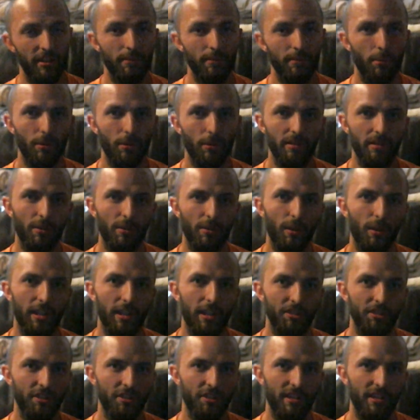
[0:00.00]
question I
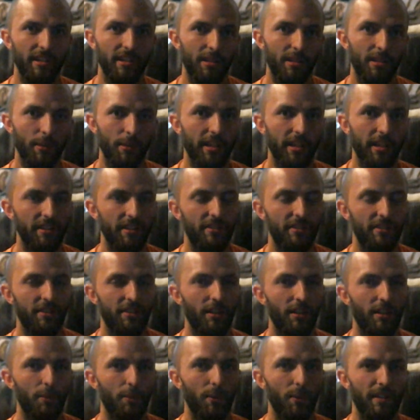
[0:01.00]
think we could start
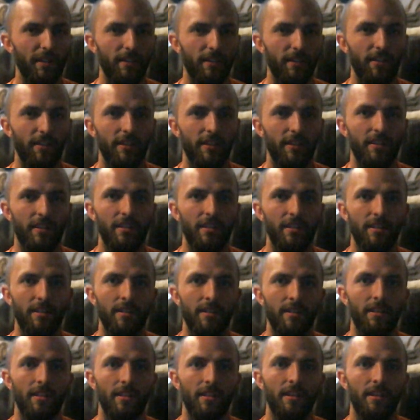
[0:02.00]
with.
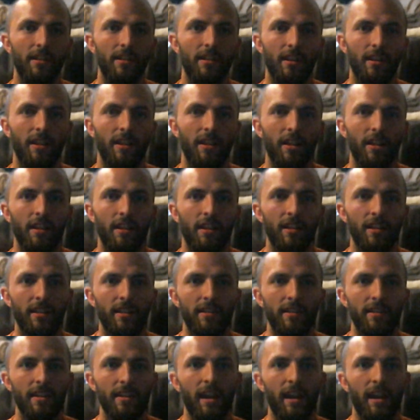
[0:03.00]
Now,